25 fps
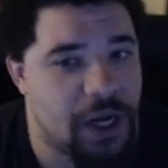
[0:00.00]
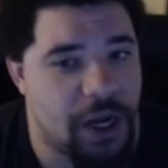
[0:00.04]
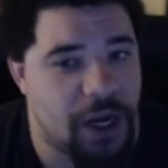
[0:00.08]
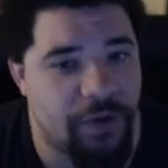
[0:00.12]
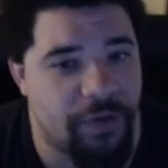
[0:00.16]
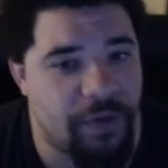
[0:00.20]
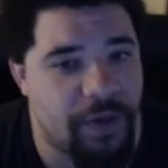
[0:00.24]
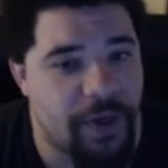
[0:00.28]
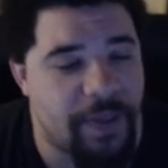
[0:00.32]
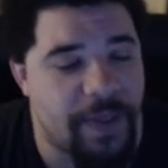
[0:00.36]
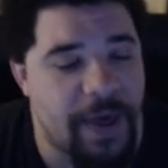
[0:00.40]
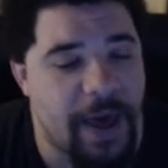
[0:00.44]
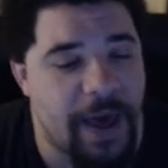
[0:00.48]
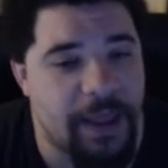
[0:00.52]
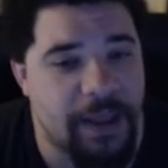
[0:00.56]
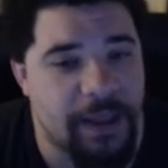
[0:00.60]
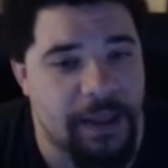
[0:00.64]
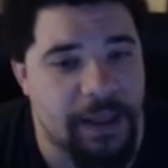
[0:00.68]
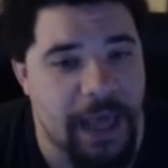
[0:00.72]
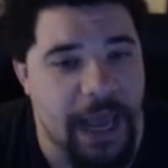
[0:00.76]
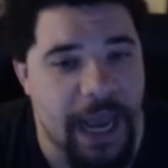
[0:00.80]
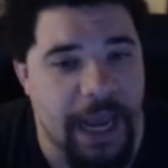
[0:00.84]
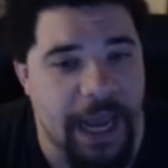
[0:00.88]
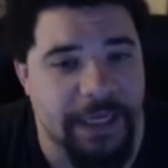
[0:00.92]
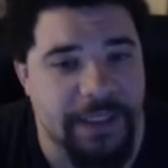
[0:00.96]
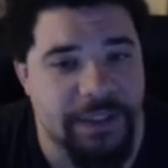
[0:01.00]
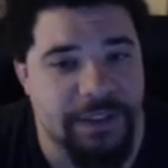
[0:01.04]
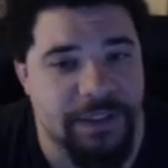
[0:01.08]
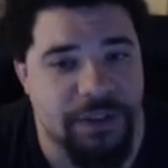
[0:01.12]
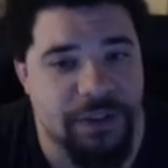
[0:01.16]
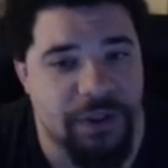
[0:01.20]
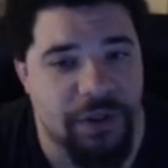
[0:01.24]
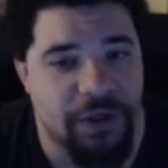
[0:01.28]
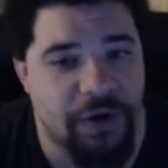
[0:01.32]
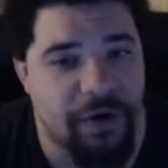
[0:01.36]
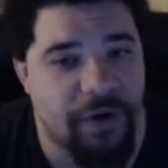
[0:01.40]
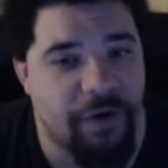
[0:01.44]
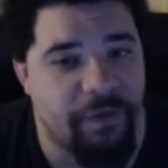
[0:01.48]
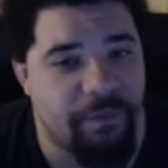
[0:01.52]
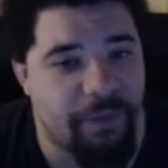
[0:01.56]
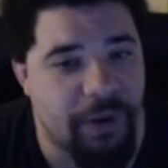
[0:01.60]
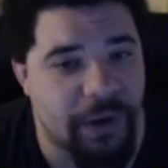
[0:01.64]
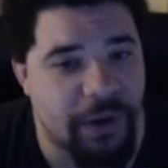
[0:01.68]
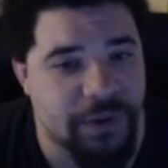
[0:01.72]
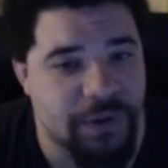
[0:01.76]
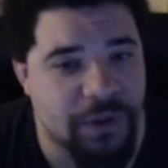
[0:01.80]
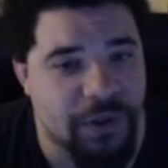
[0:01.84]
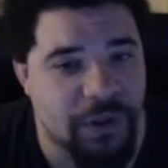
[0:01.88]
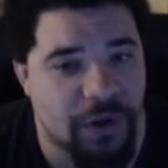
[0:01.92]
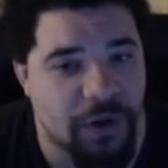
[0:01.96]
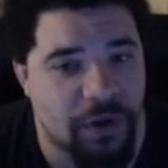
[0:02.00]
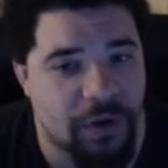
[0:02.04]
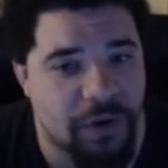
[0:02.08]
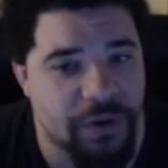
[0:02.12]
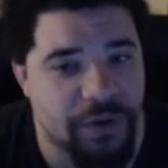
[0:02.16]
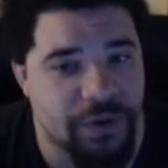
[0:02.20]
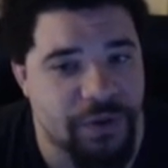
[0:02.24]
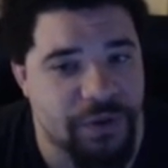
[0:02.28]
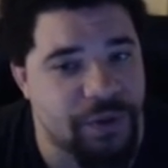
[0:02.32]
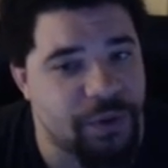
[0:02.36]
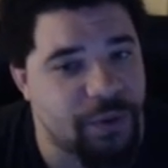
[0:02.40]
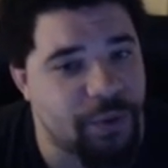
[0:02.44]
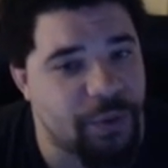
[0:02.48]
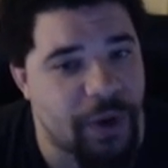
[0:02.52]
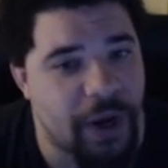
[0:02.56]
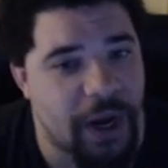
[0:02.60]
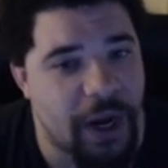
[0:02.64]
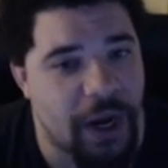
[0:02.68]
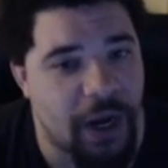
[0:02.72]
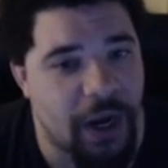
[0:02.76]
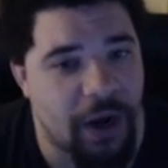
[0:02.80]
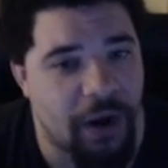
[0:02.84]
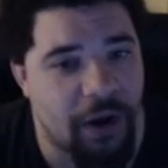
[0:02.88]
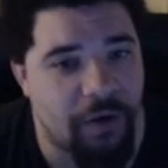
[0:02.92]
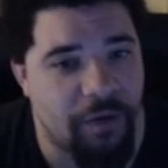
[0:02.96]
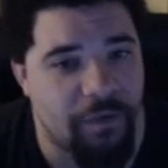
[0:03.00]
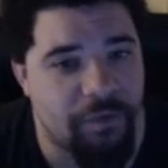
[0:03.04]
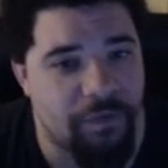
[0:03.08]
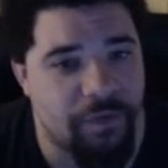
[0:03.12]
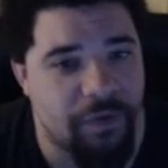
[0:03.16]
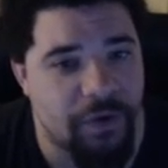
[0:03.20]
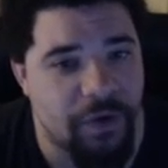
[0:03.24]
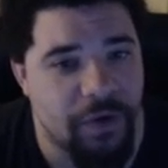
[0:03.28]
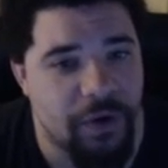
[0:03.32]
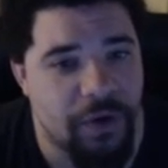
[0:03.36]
and then that last turn of buster cards you'd have